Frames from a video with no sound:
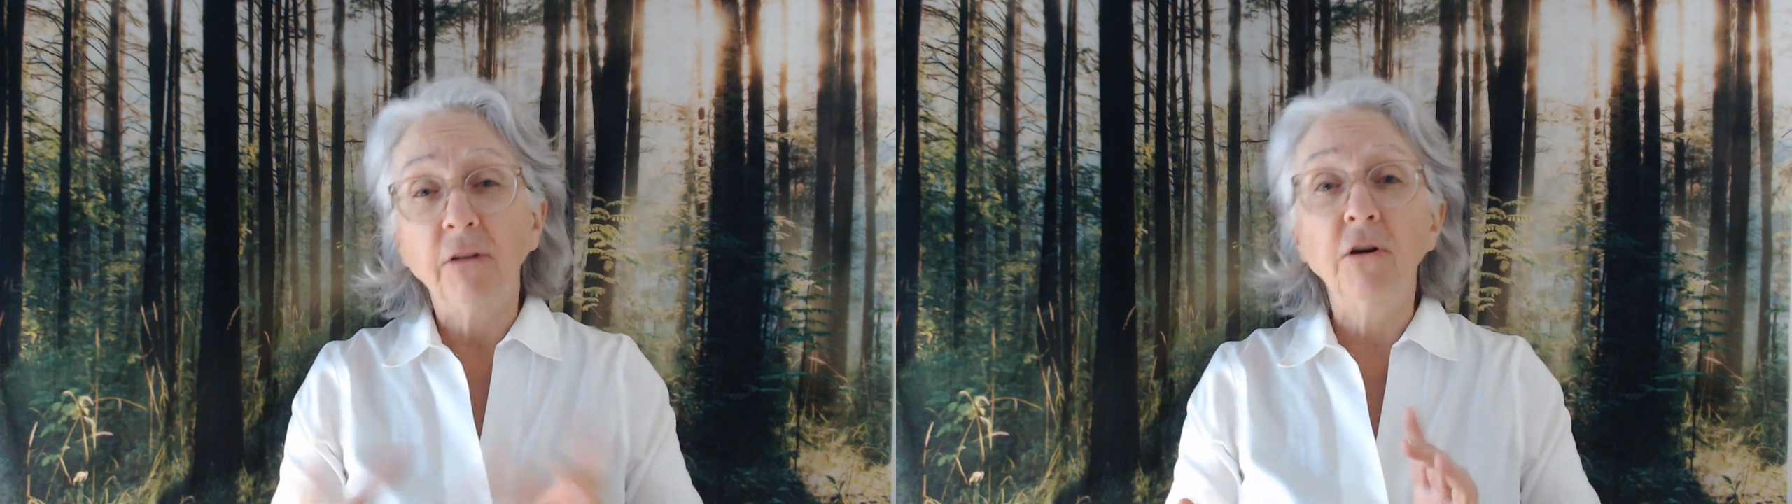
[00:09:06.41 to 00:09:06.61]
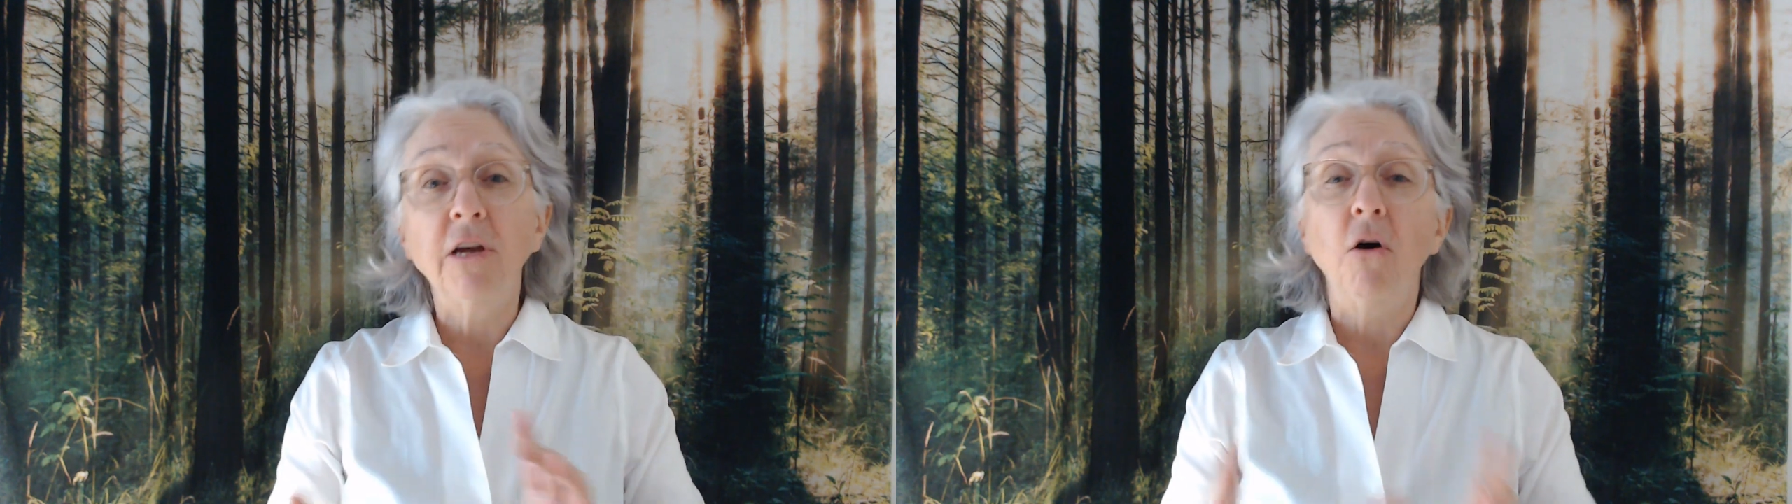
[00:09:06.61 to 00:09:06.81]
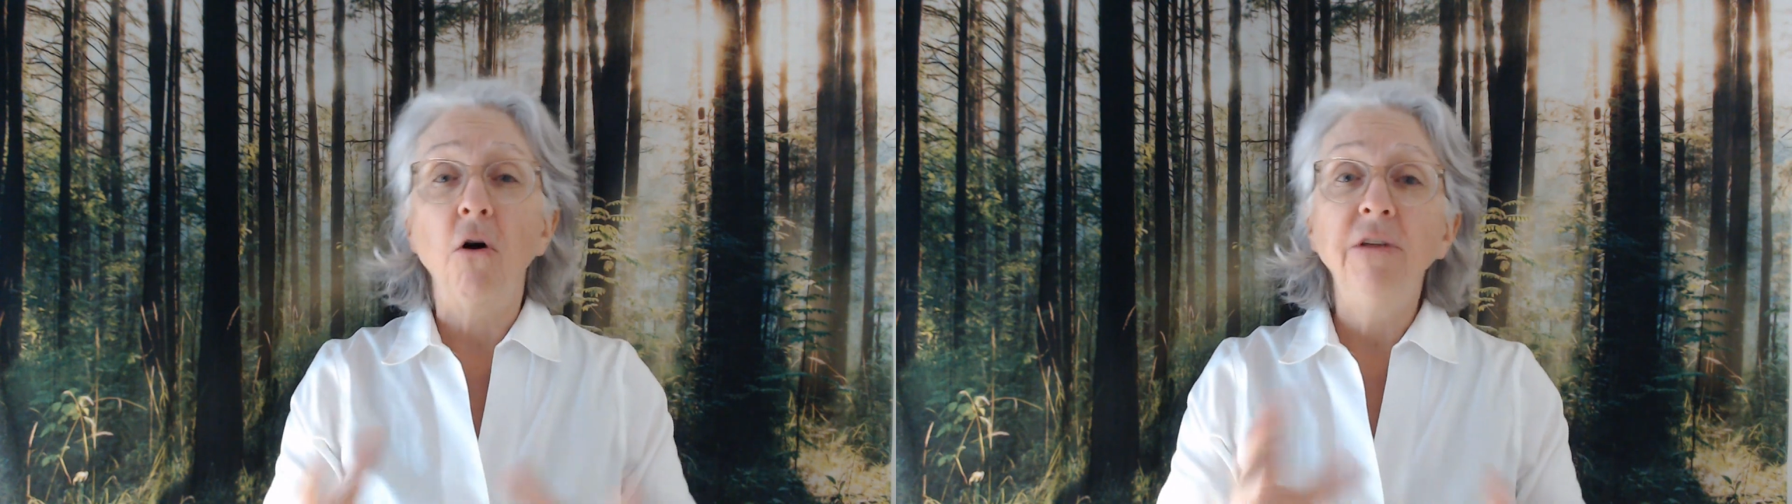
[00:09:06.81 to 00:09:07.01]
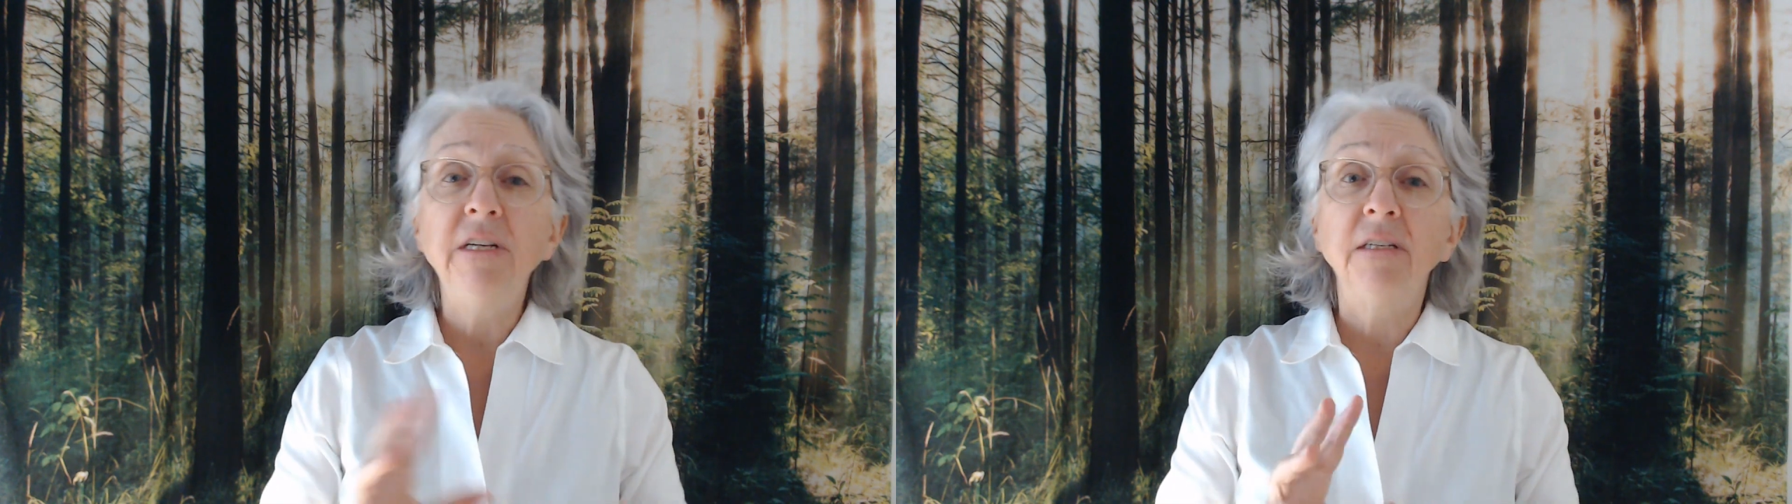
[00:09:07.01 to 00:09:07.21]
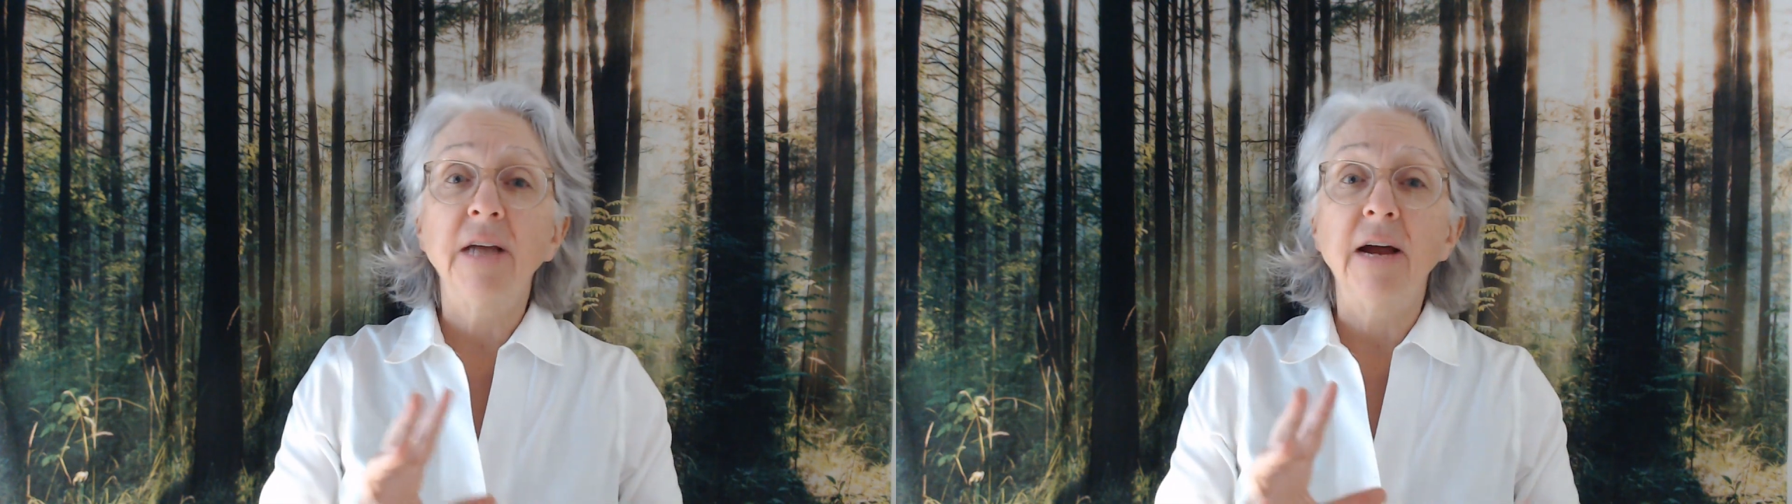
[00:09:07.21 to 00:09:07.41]
look at all
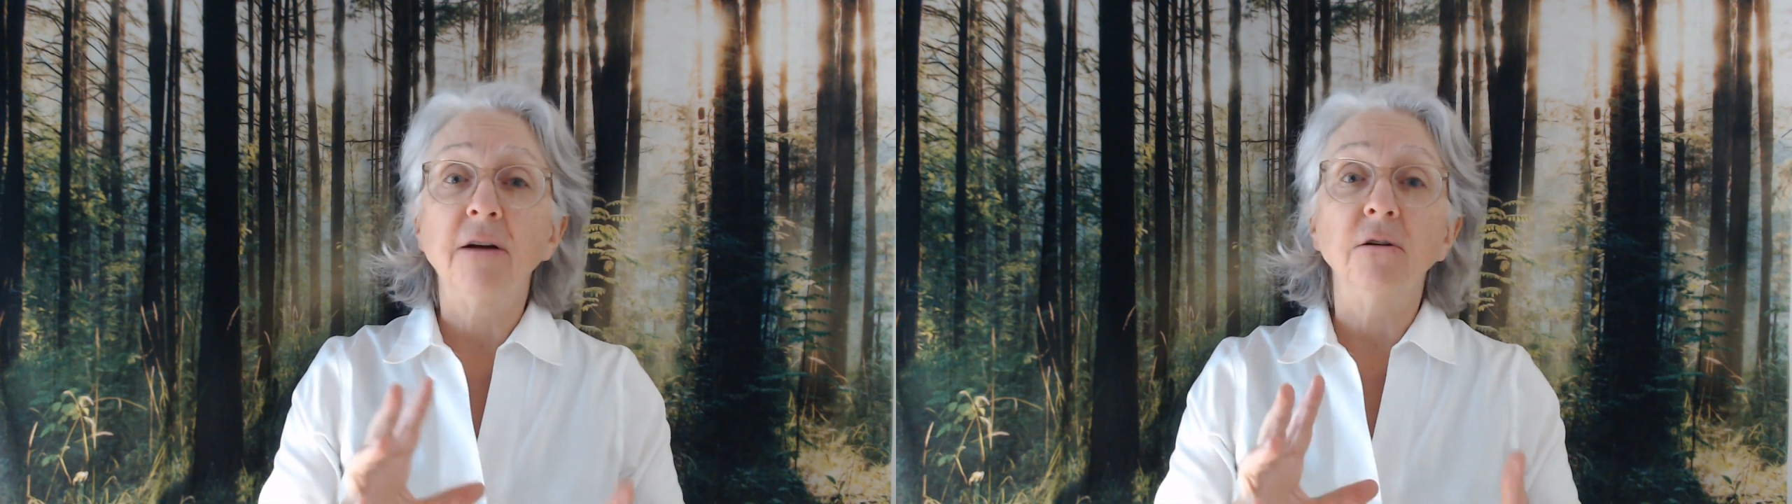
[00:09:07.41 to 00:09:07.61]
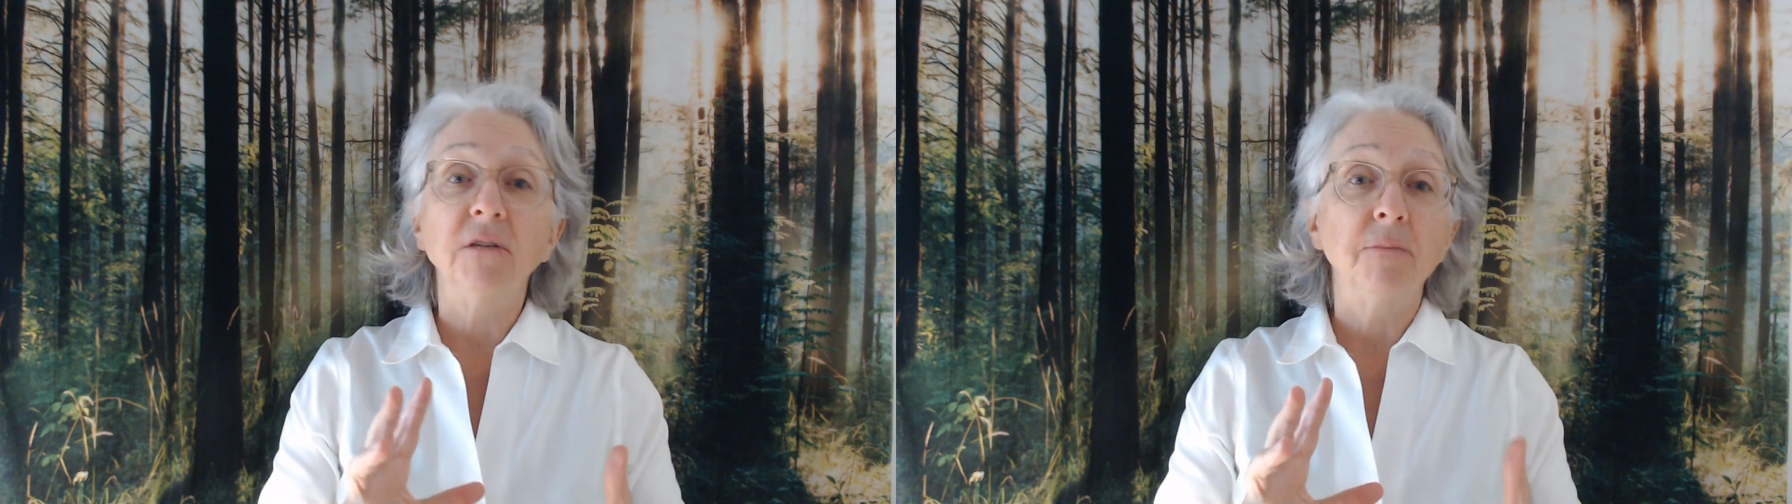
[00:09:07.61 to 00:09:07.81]
these scenarios.